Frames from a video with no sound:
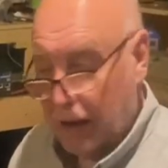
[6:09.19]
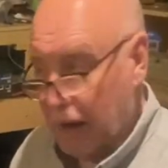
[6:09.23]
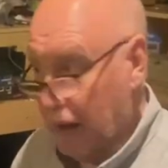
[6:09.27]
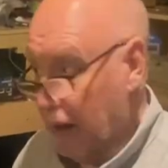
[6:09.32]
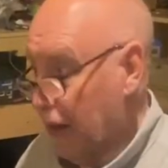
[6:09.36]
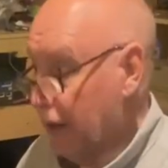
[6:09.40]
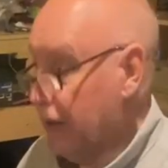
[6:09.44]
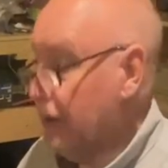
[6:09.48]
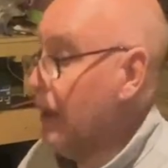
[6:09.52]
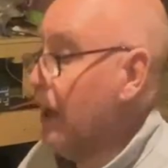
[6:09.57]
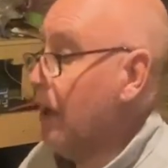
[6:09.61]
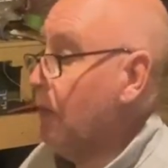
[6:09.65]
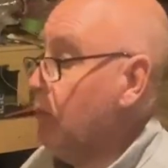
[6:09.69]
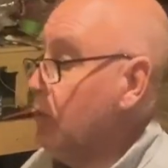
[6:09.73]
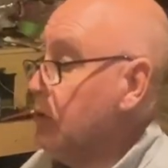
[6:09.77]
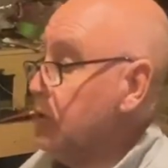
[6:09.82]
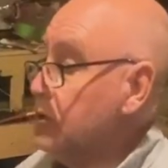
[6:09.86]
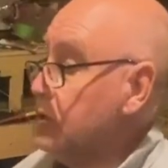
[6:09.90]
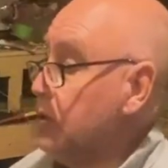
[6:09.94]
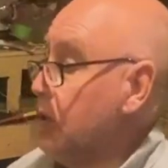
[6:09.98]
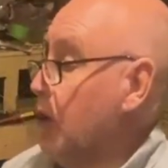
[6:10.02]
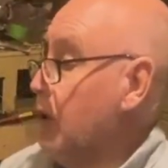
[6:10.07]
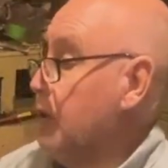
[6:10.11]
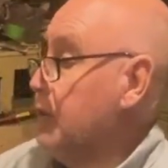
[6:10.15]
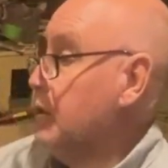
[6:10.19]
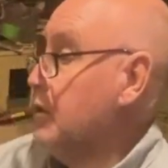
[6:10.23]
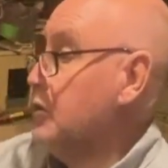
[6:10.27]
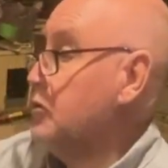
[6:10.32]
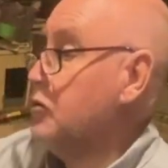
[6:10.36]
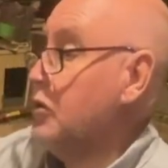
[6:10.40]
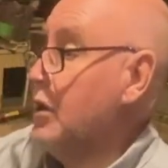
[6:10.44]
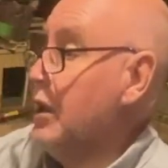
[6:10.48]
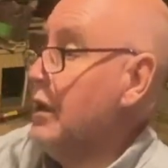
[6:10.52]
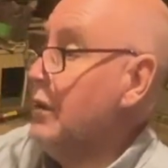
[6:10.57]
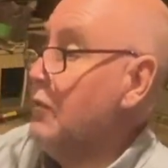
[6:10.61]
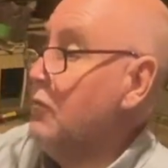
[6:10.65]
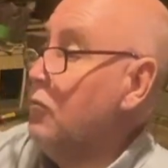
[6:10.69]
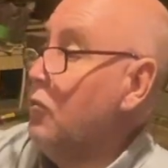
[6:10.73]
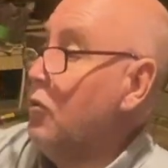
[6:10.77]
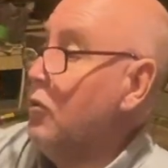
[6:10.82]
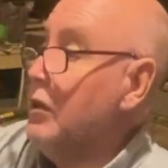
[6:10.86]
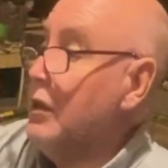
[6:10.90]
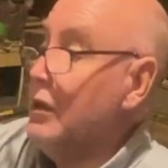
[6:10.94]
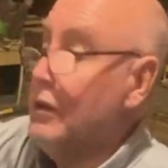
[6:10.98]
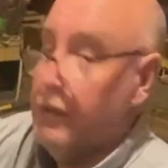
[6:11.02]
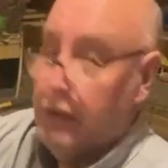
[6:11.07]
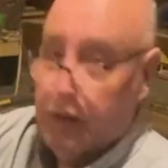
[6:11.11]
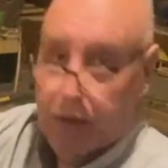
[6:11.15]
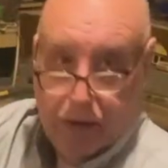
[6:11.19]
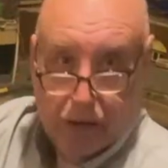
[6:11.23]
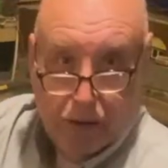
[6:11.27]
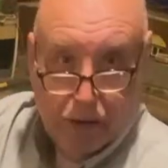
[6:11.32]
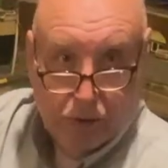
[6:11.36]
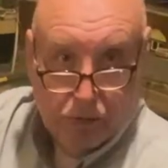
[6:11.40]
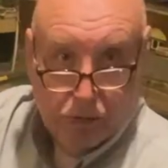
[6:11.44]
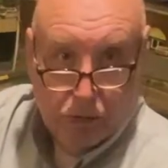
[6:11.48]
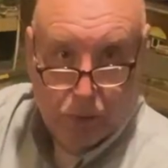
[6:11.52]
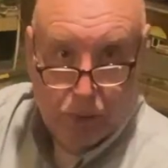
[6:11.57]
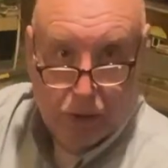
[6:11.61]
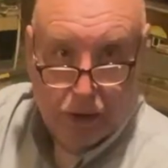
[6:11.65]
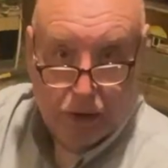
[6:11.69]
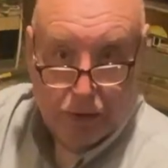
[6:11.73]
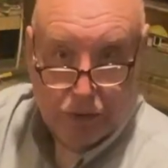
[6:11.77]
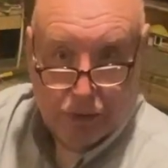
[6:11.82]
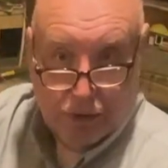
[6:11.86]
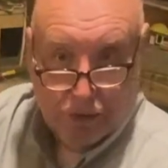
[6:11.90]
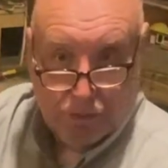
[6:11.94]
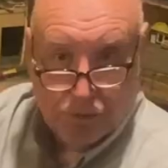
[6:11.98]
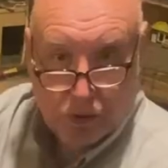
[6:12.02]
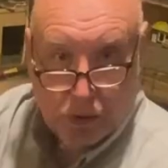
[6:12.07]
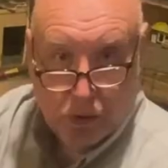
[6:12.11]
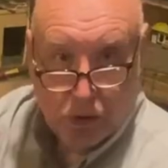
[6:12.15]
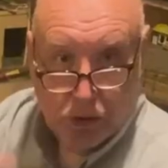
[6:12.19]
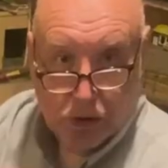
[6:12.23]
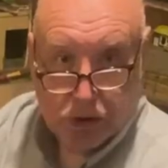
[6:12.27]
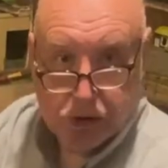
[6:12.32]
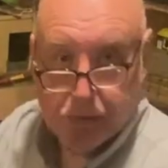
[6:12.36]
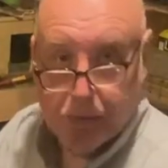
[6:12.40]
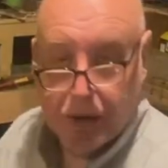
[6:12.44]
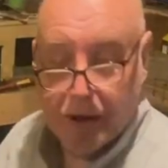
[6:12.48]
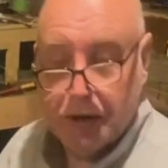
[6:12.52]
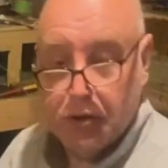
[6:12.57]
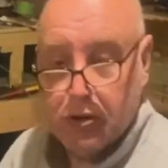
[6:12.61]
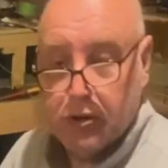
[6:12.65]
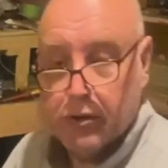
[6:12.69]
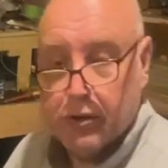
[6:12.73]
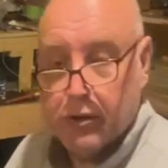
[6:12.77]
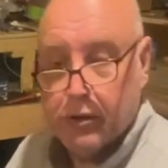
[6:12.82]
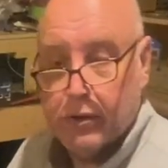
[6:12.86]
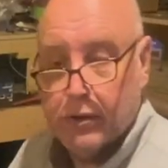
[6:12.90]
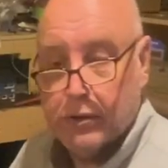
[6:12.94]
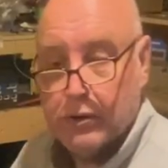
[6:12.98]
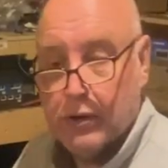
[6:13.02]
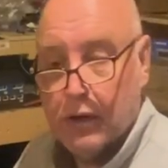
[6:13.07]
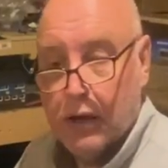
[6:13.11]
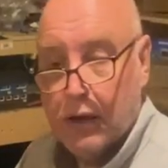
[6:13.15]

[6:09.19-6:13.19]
and that will start the train running, doing different automations.